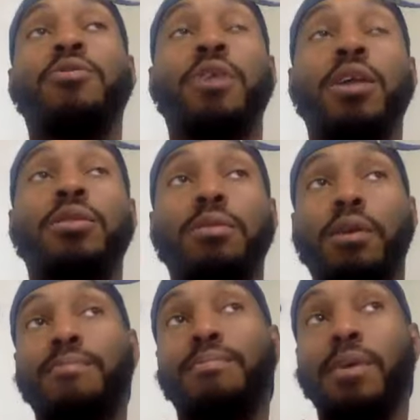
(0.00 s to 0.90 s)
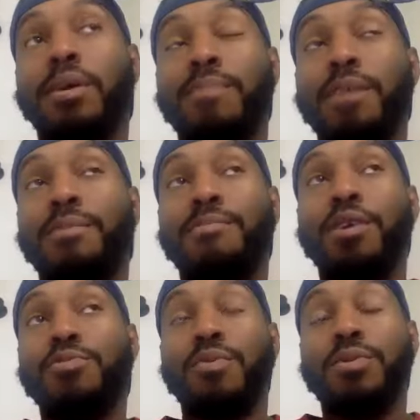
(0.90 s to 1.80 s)
And maybe it
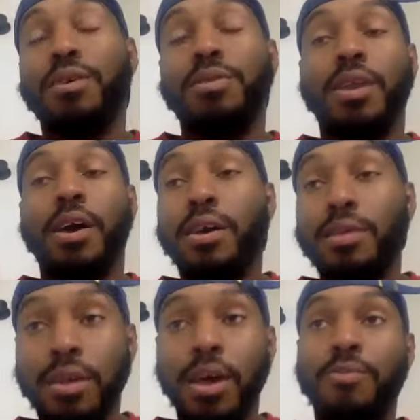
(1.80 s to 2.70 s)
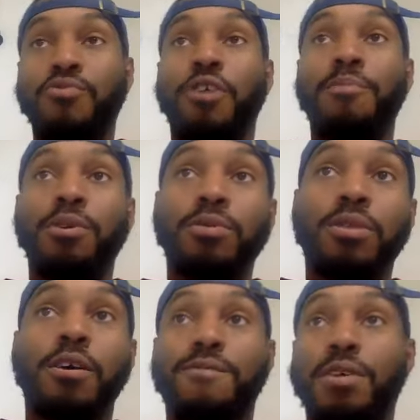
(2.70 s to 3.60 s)
makes more sense in hindsight. He was trying to build
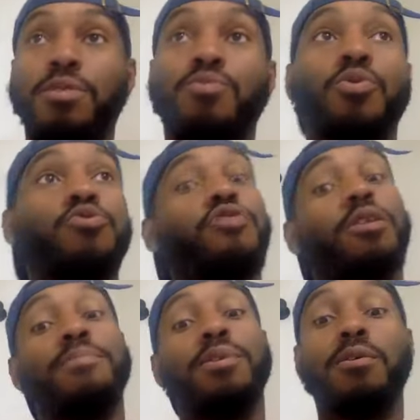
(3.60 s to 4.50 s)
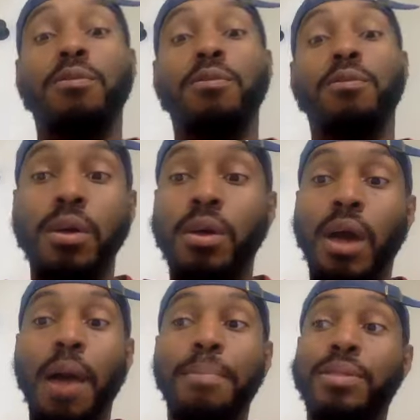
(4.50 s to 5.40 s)
toughness. He was always trying to build
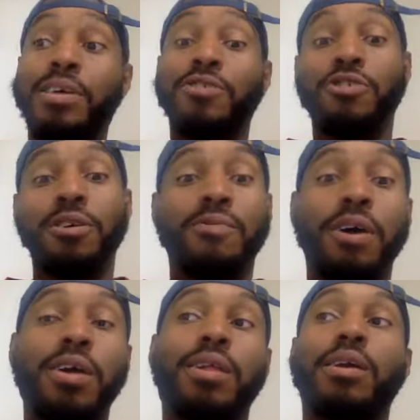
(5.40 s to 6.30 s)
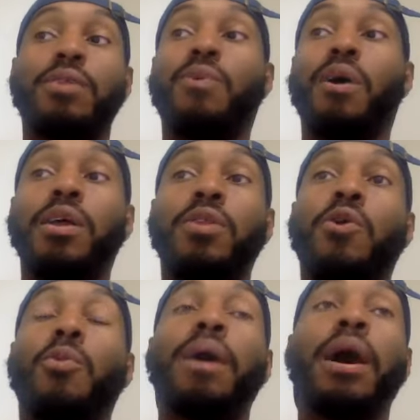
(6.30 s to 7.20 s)
competition, right? Like he wanted
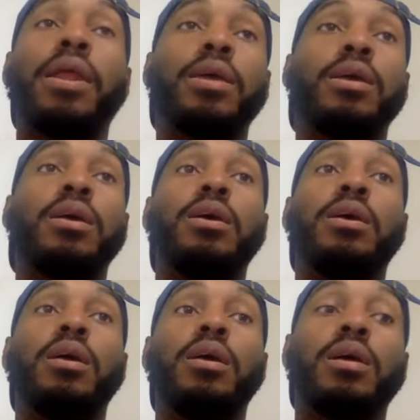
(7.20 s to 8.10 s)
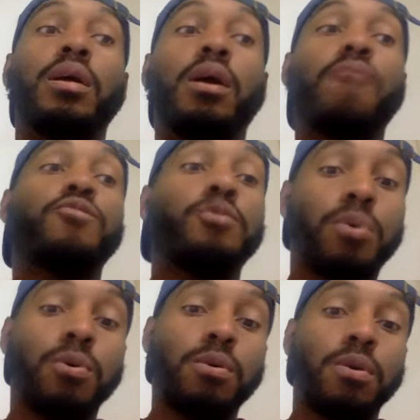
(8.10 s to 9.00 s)
nobody comfortable.